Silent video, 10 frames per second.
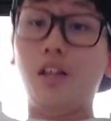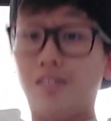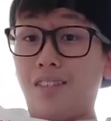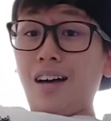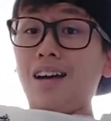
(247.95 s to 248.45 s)

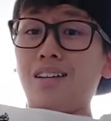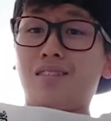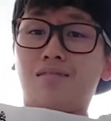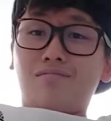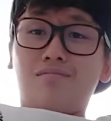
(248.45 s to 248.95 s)

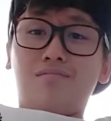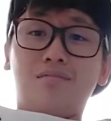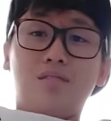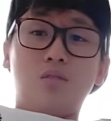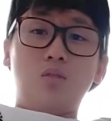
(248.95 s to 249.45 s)
Done.
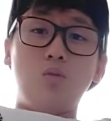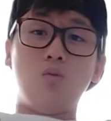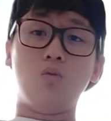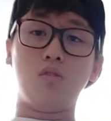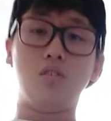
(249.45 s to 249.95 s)

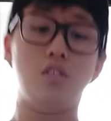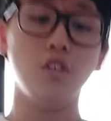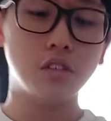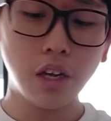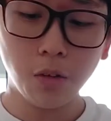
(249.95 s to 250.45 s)
So
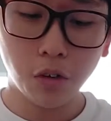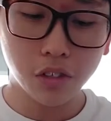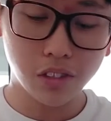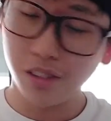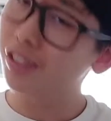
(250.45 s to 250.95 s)
that was
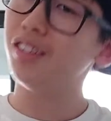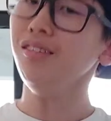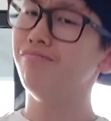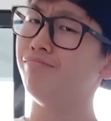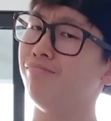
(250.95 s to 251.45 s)
easy.
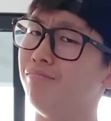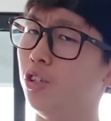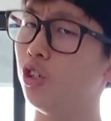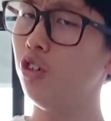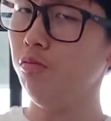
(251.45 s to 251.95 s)
You
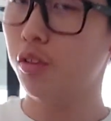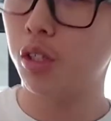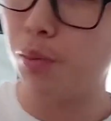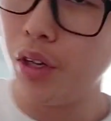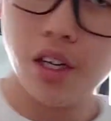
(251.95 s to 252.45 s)
know, just
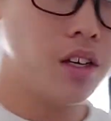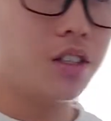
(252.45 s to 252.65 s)
put it in the